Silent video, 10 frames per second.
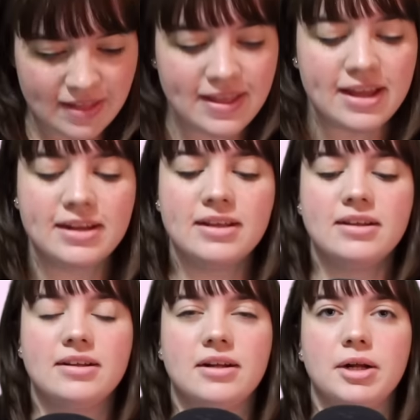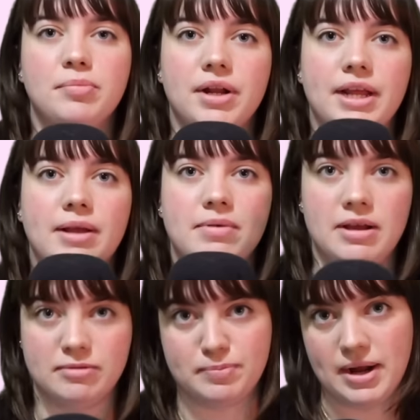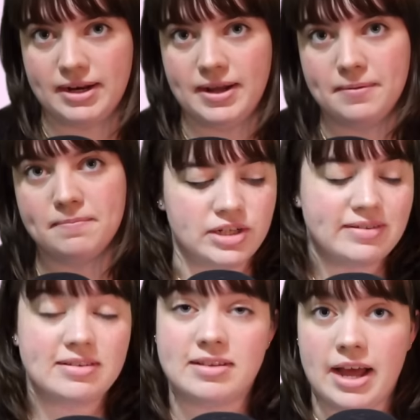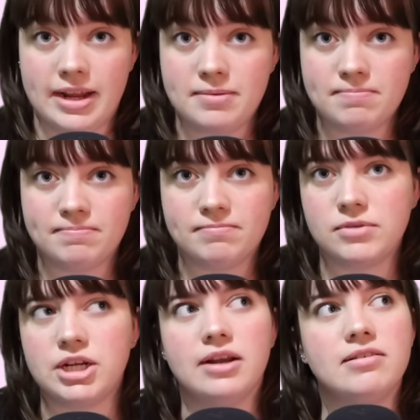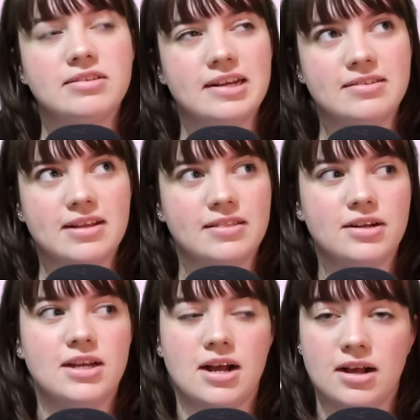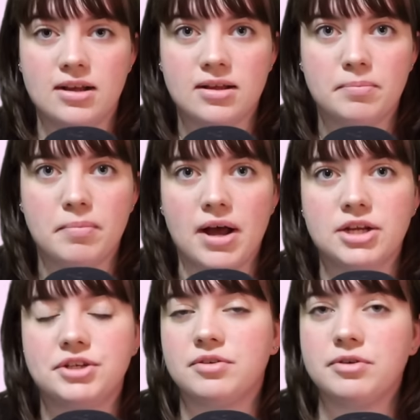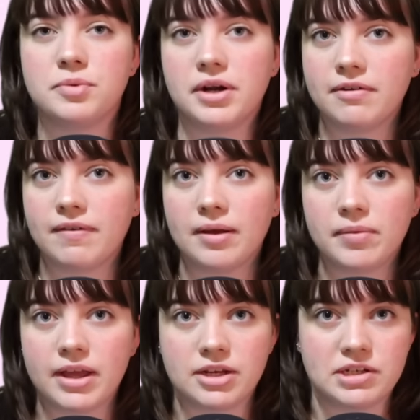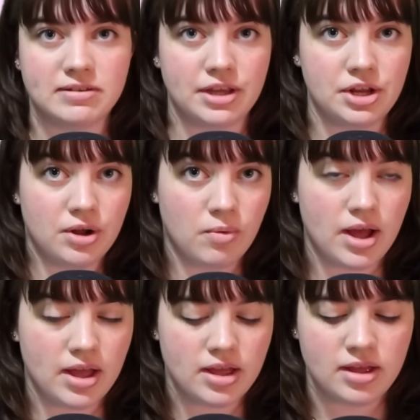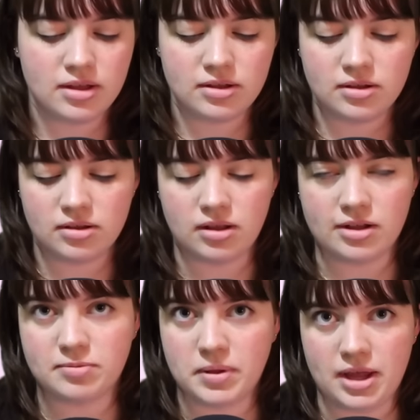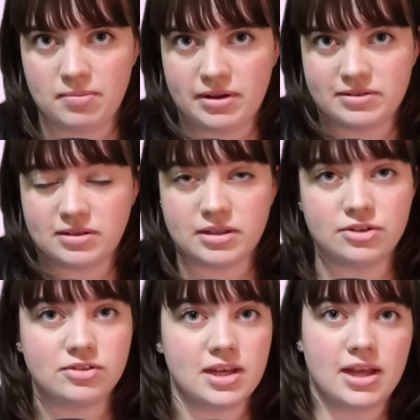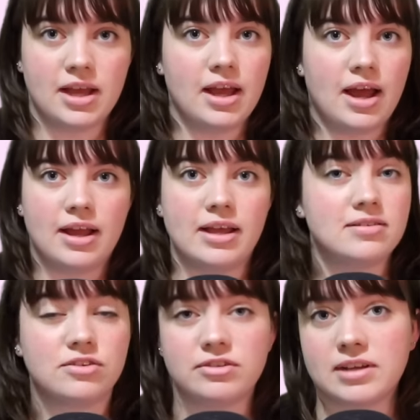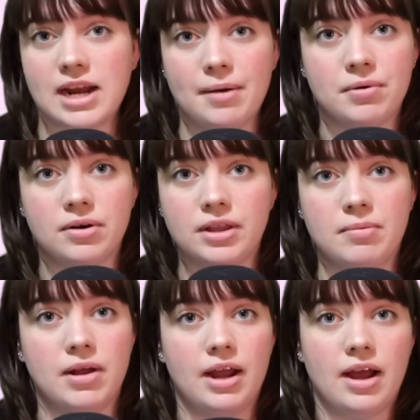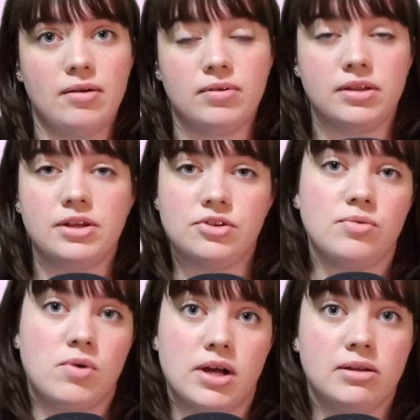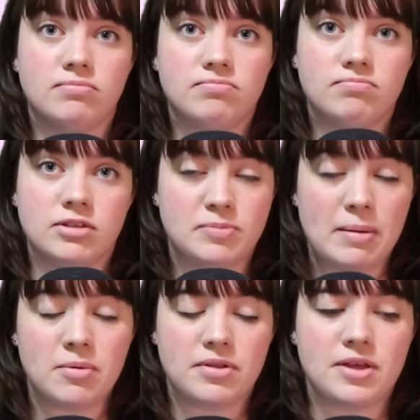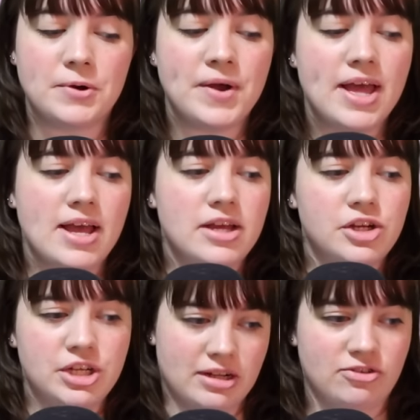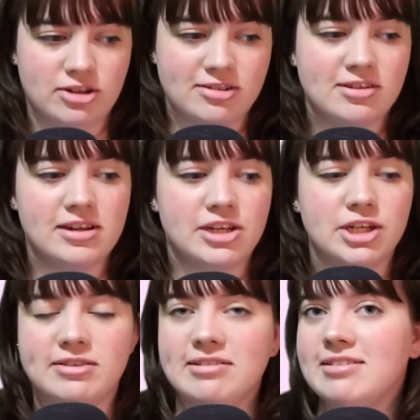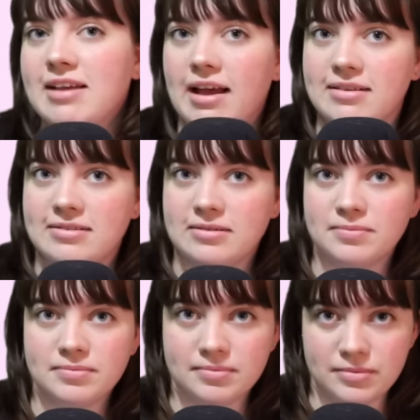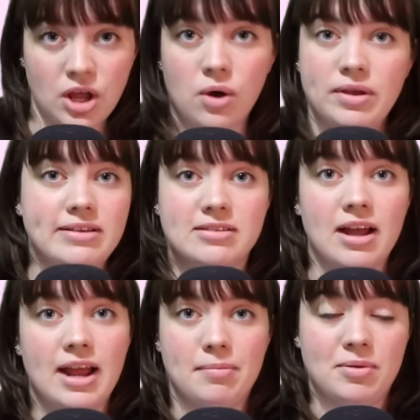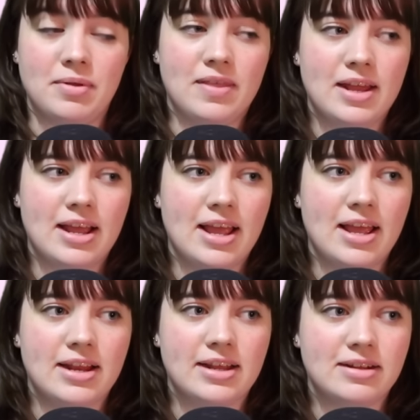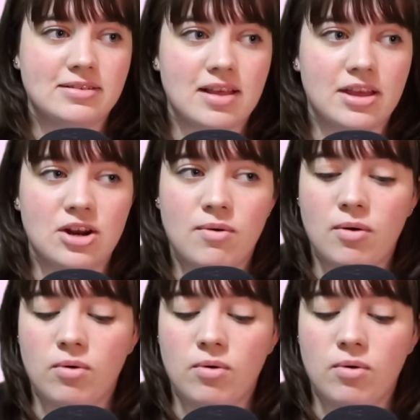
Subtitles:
And then Britney becomes pregnant. She's excited. She understands that they're young, but she's always wanted a family. And she's like, you know what? God's plan, basically. She's like, I guess it's just going to happen early, but I really do want this baby with you. She tells Justin, and Justin says, no, he's not happy with it. And he's like, you know what?